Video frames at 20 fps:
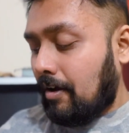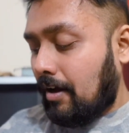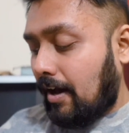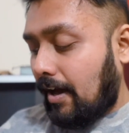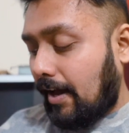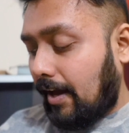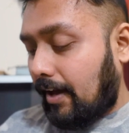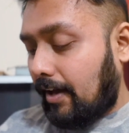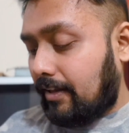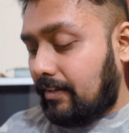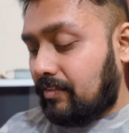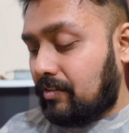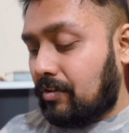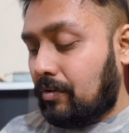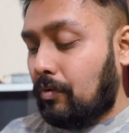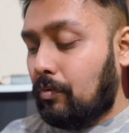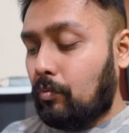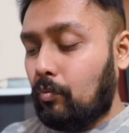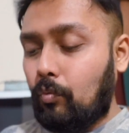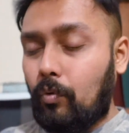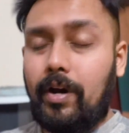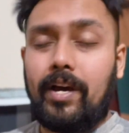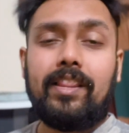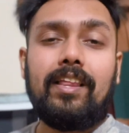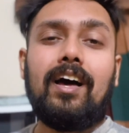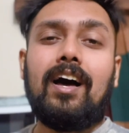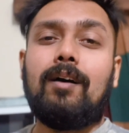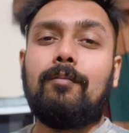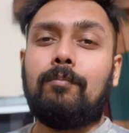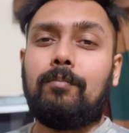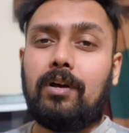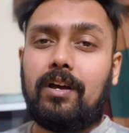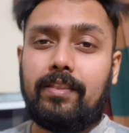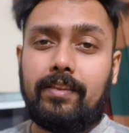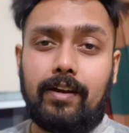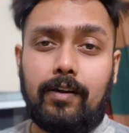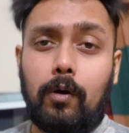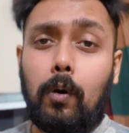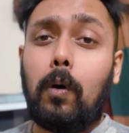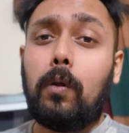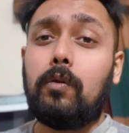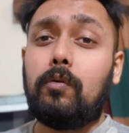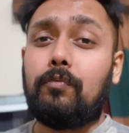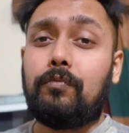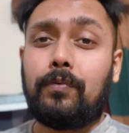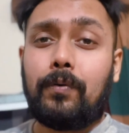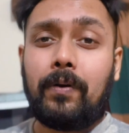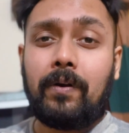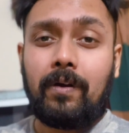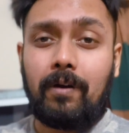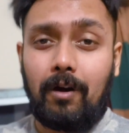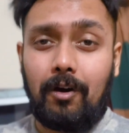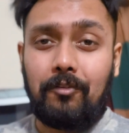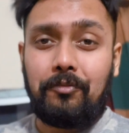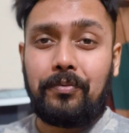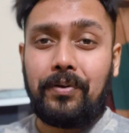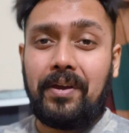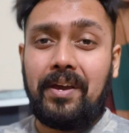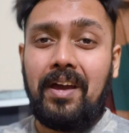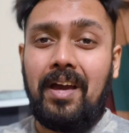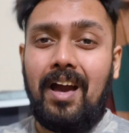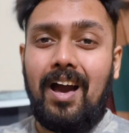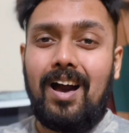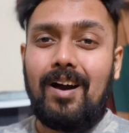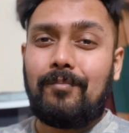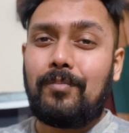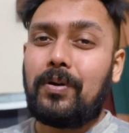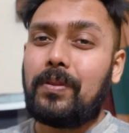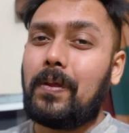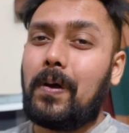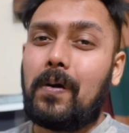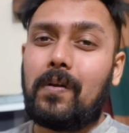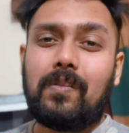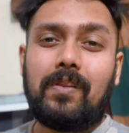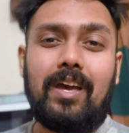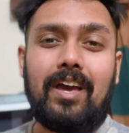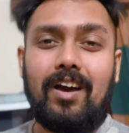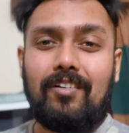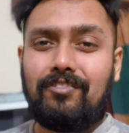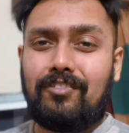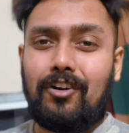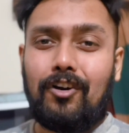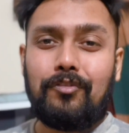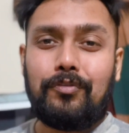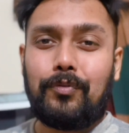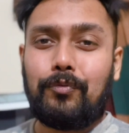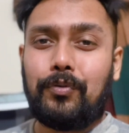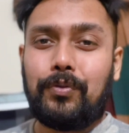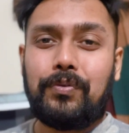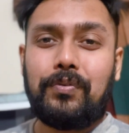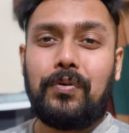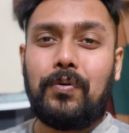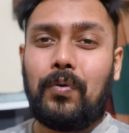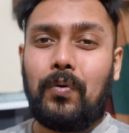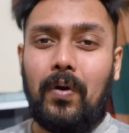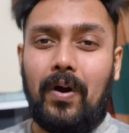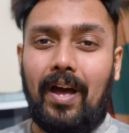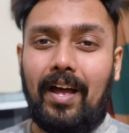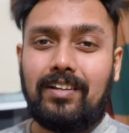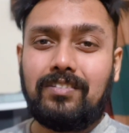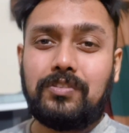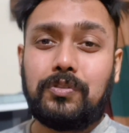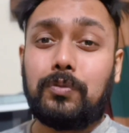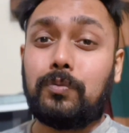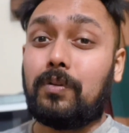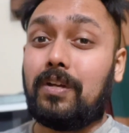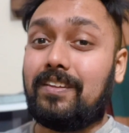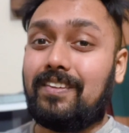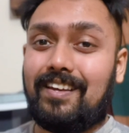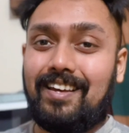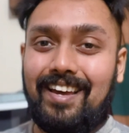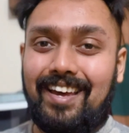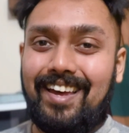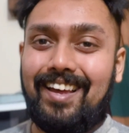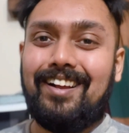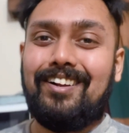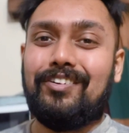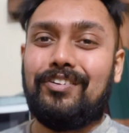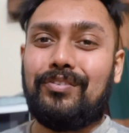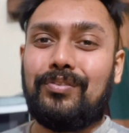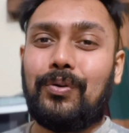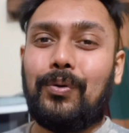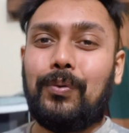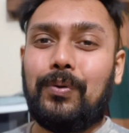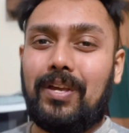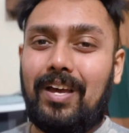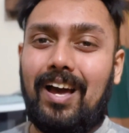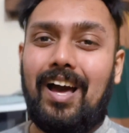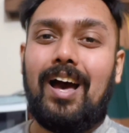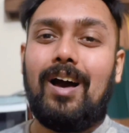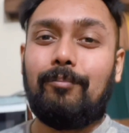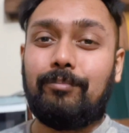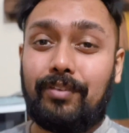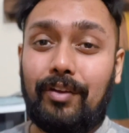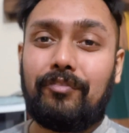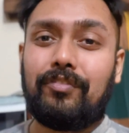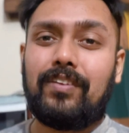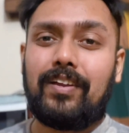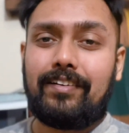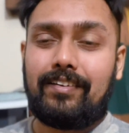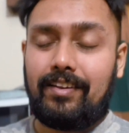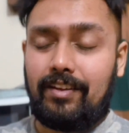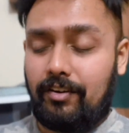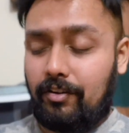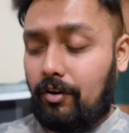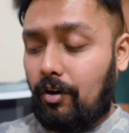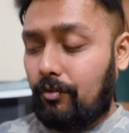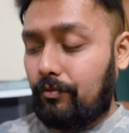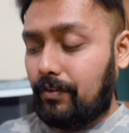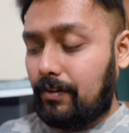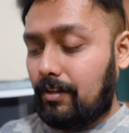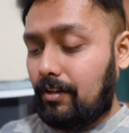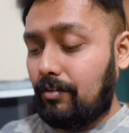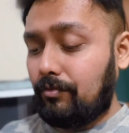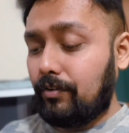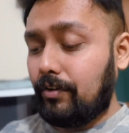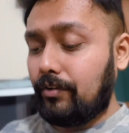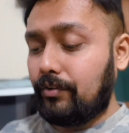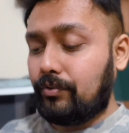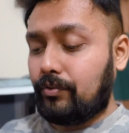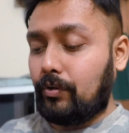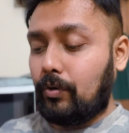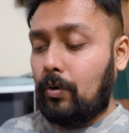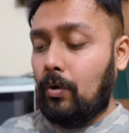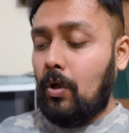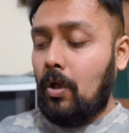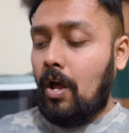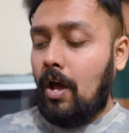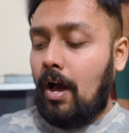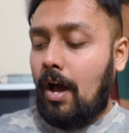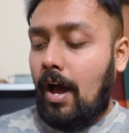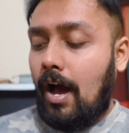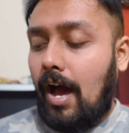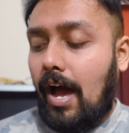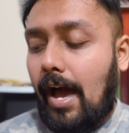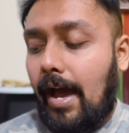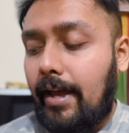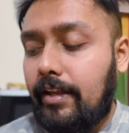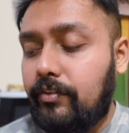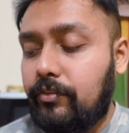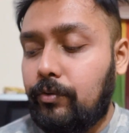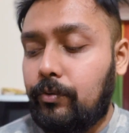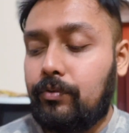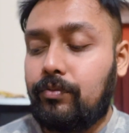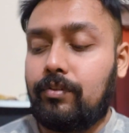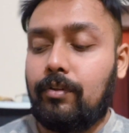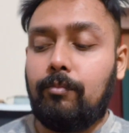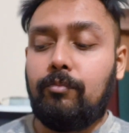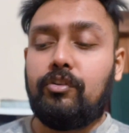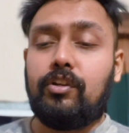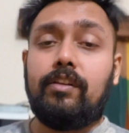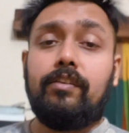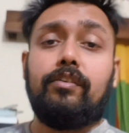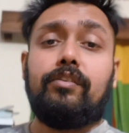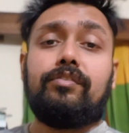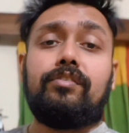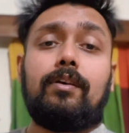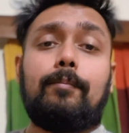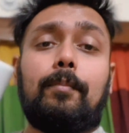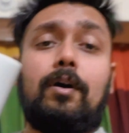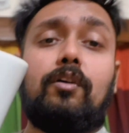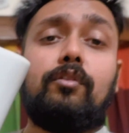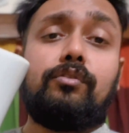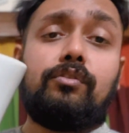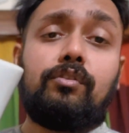and when I'm gonna call you for coffee, I'm gonna only have coffee with you and do nothing else. So yeah, I'm definitely a coffee lover, so I took some generous amount